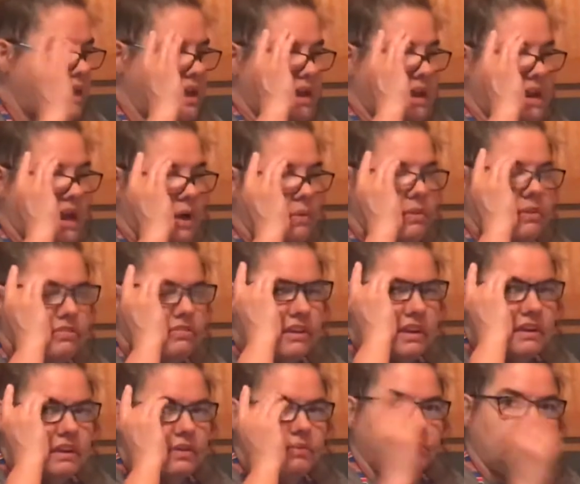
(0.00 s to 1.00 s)
And I wish I
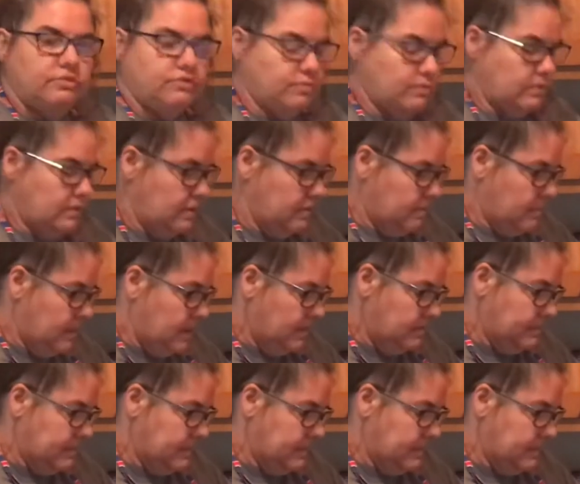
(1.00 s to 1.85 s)
knew which one it was,